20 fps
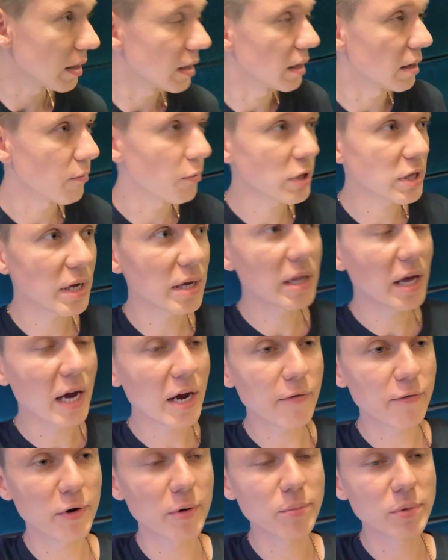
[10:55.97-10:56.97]
What I
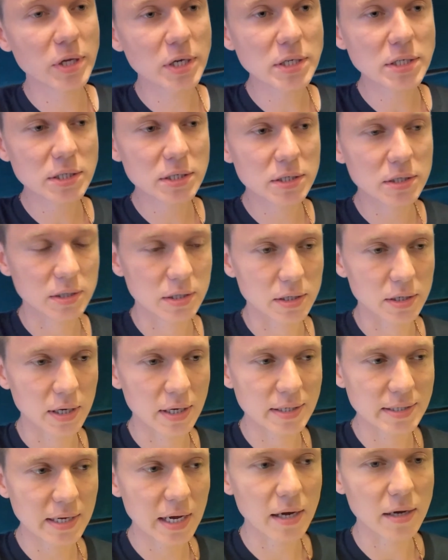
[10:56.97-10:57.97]
like from this
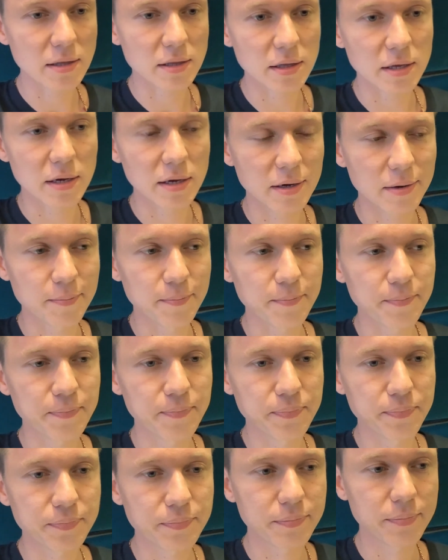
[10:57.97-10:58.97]
exactly
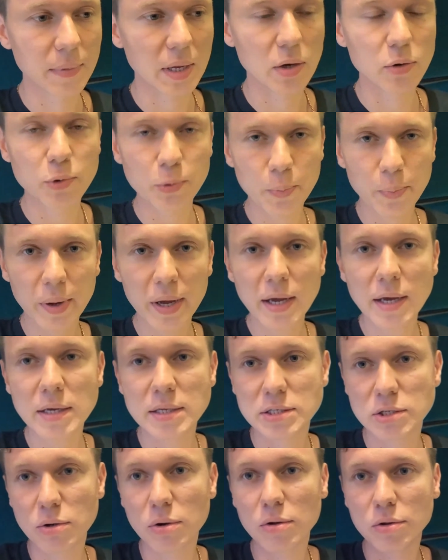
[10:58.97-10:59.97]
coupe,
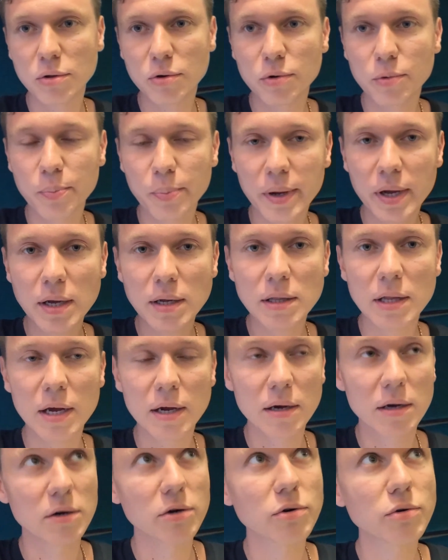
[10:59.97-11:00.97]
it's called coupe,
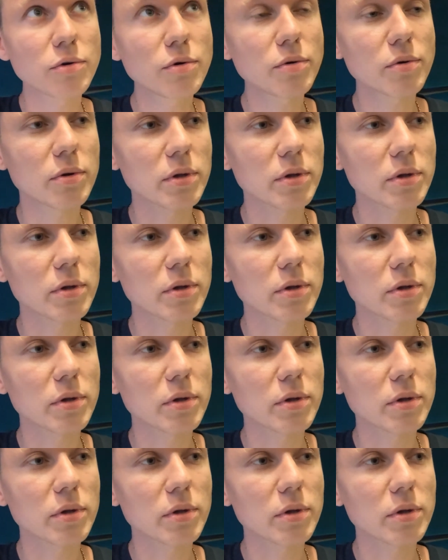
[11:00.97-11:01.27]
like a room,